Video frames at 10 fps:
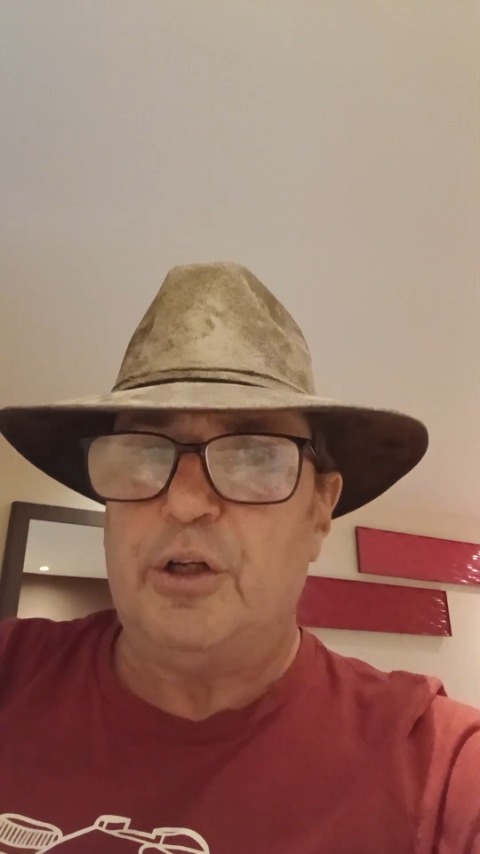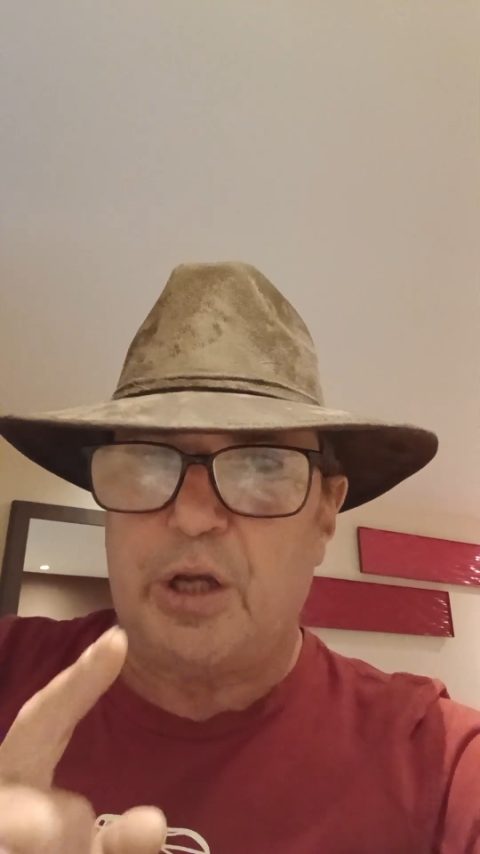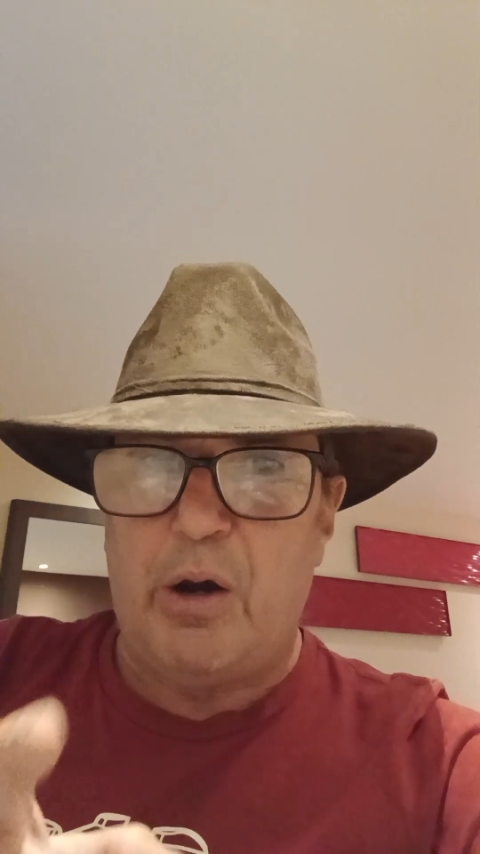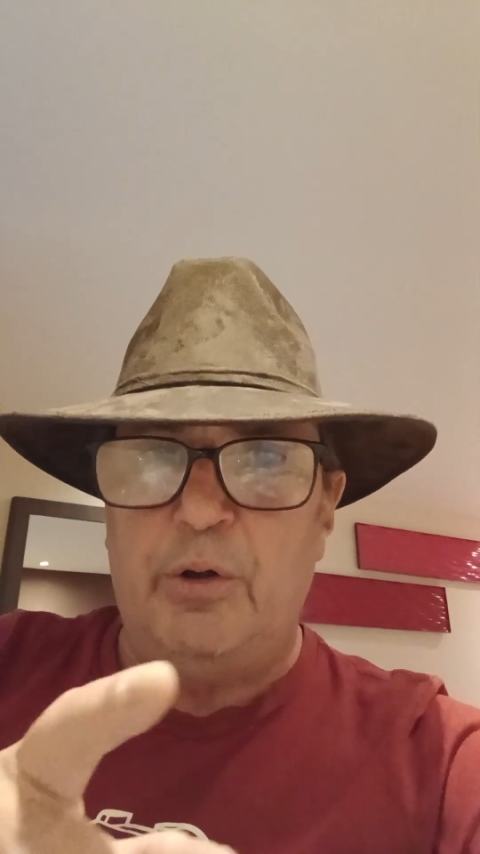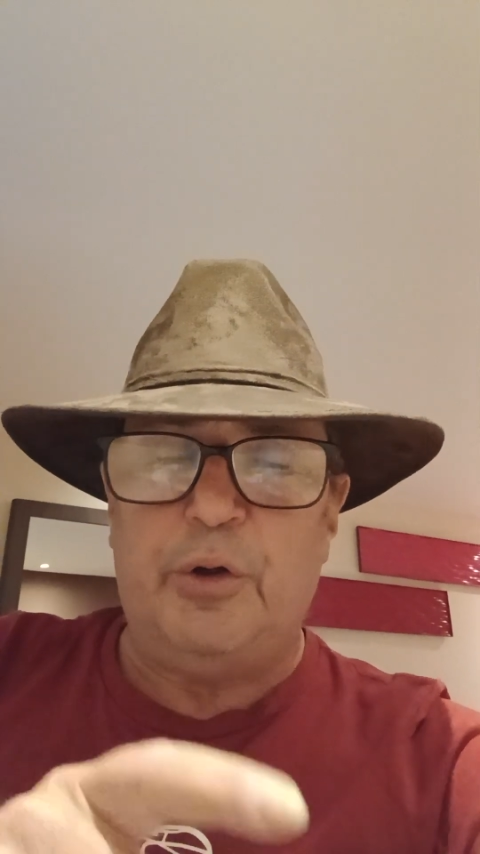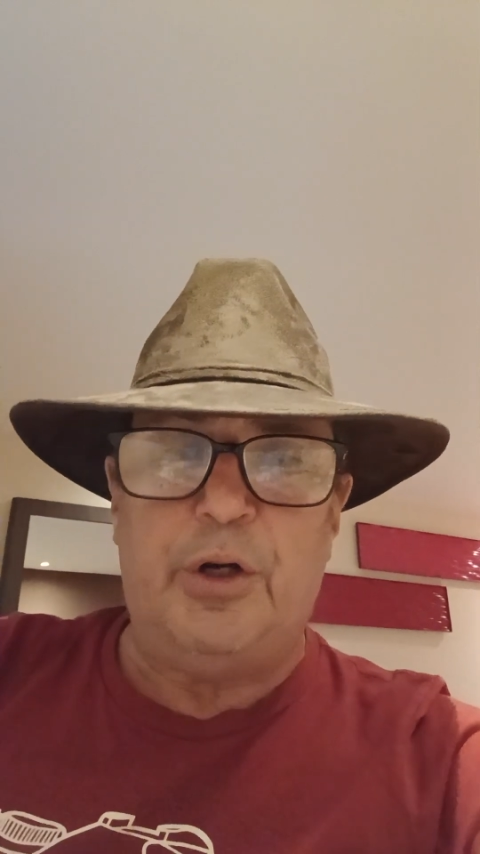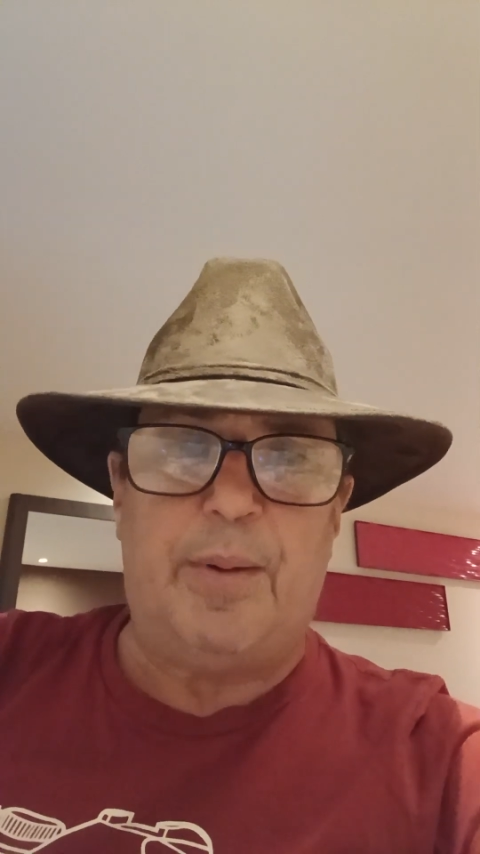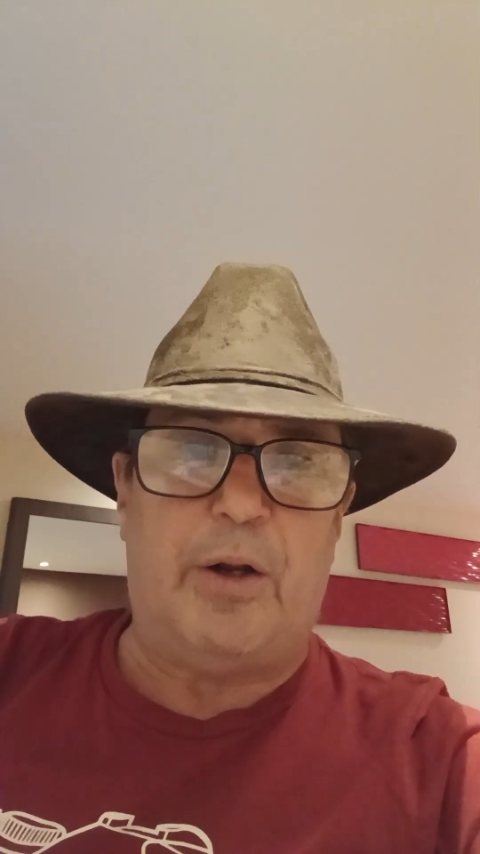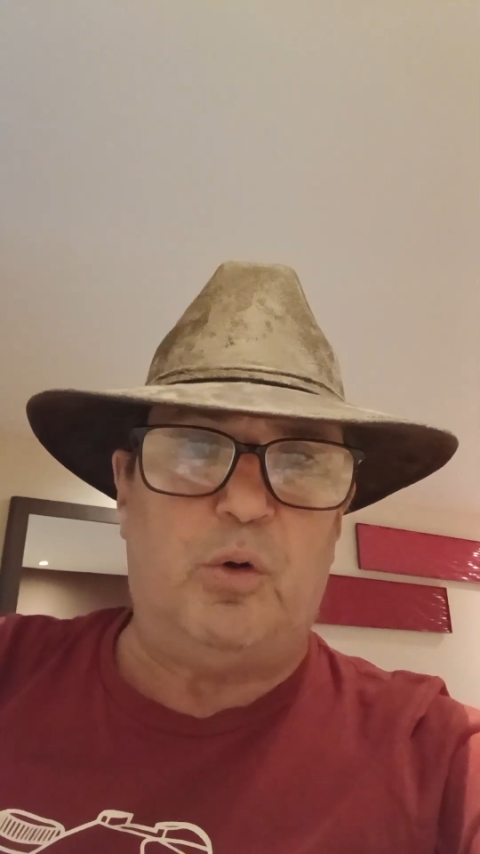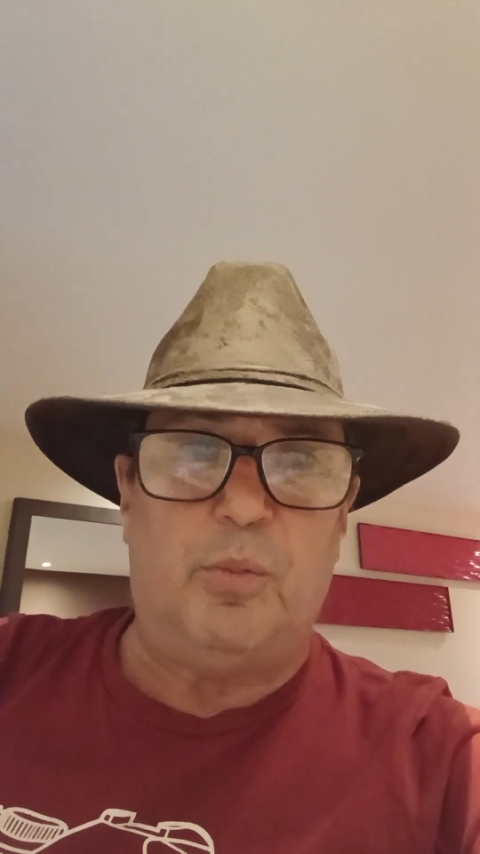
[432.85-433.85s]
go and learn
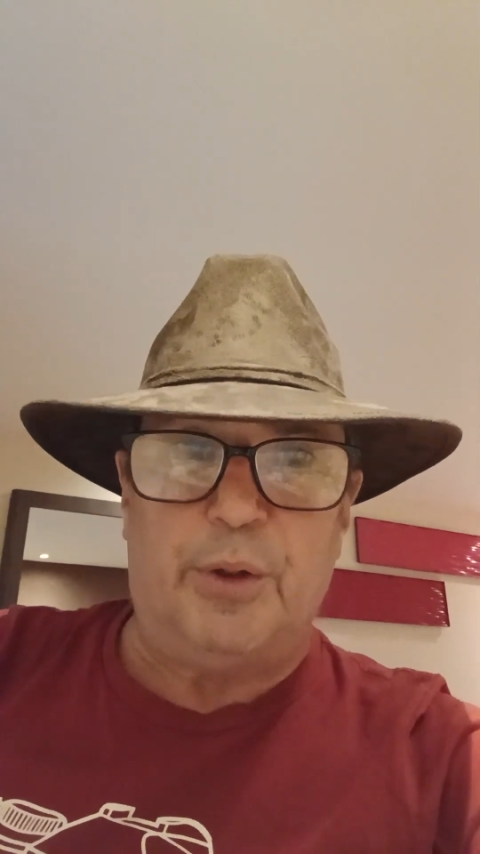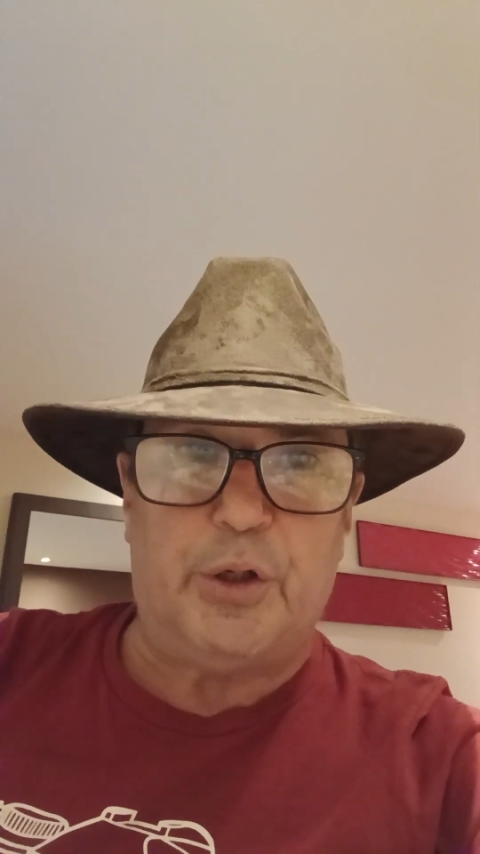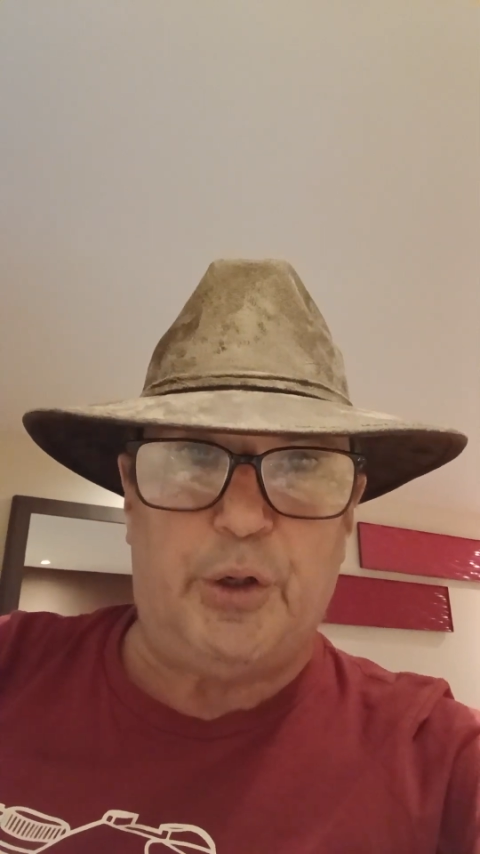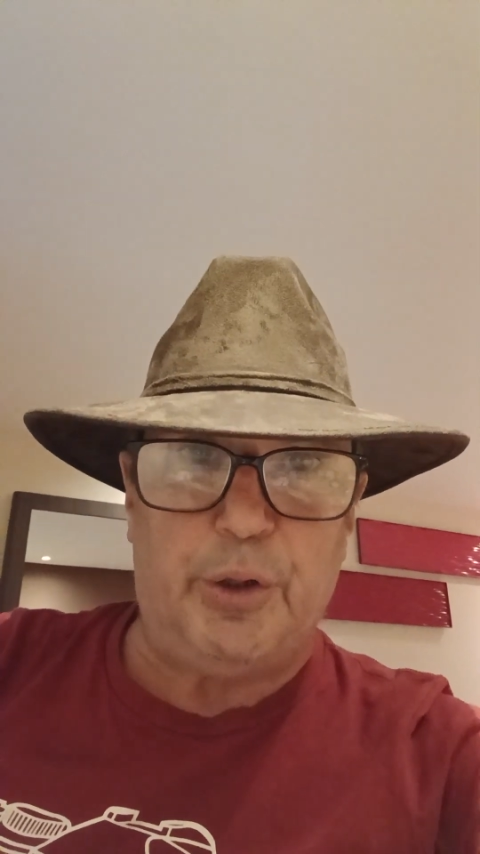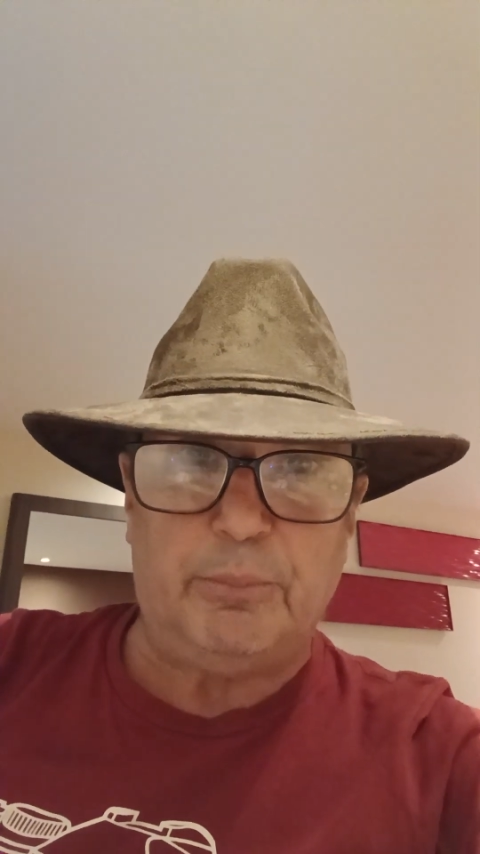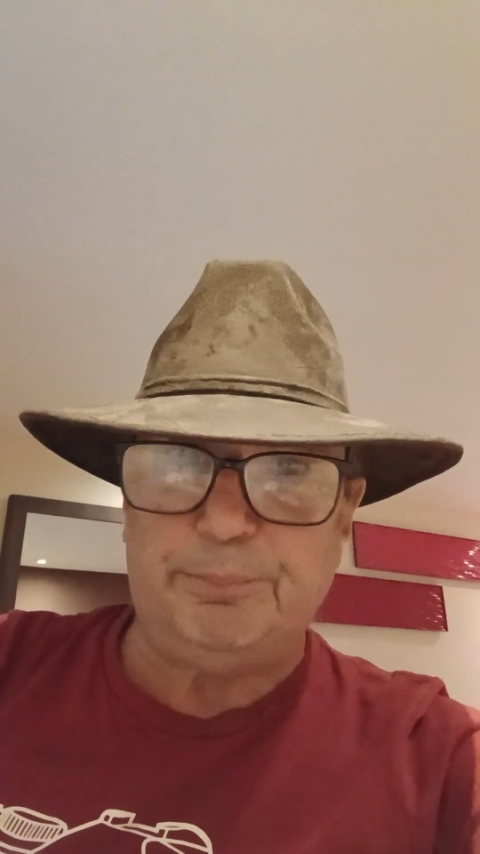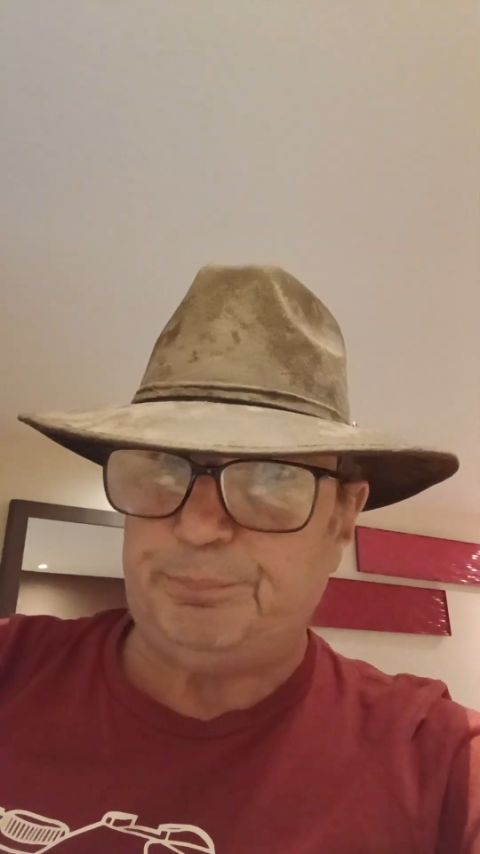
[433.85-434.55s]
about Norman Kirk,